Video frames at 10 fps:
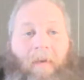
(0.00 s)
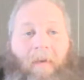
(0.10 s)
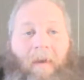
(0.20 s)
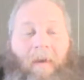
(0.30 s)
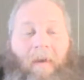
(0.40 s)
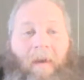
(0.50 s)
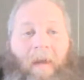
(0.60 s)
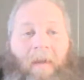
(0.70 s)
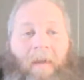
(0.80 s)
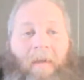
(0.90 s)
on it,
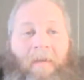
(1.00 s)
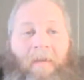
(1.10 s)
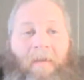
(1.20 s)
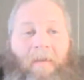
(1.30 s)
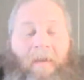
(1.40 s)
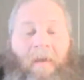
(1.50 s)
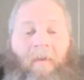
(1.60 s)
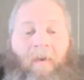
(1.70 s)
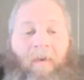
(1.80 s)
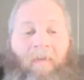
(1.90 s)
and then
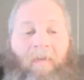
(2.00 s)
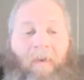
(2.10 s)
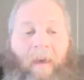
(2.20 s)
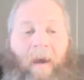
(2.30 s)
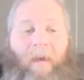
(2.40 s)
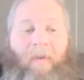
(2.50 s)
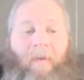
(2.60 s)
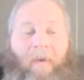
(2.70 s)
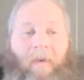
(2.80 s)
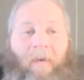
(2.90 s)
we're going to fall back to
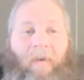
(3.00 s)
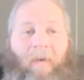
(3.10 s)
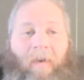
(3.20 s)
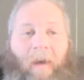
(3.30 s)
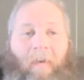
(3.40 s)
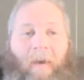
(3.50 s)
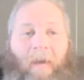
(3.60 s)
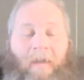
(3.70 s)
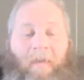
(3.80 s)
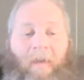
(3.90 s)
our other
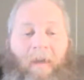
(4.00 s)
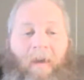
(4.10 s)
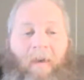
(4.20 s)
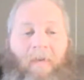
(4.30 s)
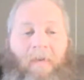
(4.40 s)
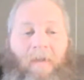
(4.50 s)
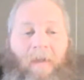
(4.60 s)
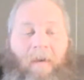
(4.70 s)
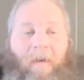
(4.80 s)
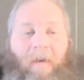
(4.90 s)
collaboration videos
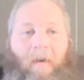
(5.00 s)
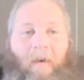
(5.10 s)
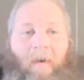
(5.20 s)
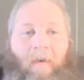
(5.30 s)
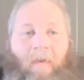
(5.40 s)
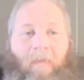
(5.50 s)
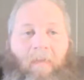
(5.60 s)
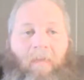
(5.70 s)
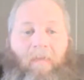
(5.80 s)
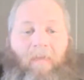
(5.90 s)
that are
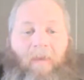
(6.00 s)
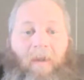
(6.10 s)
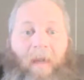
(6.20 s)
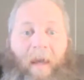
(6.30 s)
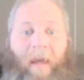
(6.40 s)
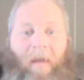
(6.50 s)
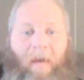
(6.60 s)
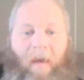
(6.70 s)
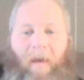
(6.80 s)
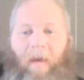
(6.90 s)
late.
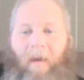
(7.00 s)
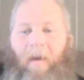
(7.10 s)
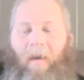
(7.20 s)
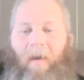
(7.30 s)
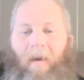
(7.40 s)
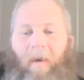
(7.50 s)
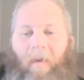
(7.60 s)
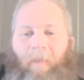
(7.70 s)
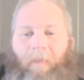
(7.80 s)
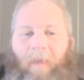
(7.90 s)

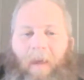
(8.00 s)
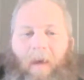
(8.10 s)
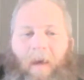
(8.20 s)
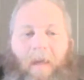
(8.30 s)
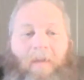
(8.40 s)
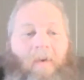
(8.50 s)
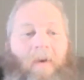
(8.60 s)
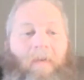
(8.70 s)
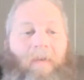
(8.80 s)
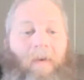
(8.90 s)
And to
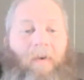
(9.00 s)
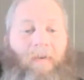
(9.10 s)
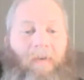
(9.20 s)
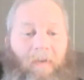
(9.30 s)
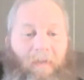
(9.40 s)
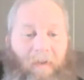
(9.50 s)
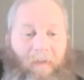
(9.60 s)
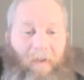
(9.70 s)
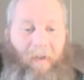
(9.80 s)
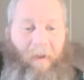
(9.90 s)
all of the hosts of
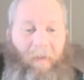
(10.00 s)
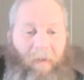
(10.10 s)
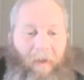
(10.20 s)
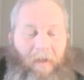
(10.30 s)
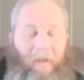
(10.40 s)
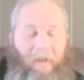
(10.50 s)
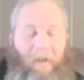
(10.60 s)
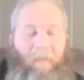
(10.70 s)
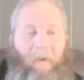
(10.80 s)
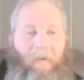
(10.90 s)
those collaborations,
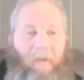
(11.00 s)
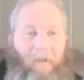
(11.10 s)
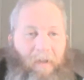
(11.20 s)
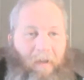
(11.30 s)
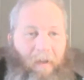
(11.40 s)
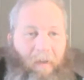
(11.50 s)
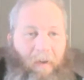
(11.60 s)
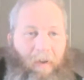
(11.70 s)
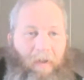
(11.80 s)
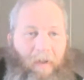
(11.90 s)
I most sincerely
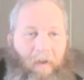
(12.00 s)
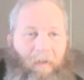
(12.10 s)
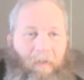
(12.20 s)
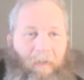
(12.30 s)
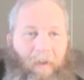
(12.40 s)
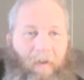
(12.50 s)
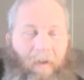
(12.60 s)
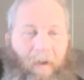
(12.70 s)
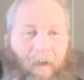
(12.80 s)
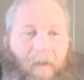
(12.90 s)
apologize for my
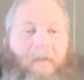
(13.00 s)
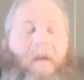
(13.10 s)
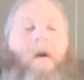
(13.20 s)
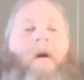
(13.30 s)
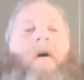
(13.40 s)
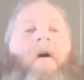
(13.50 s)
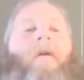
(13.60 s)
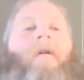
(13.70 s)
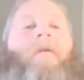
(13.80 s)
tardiness. Little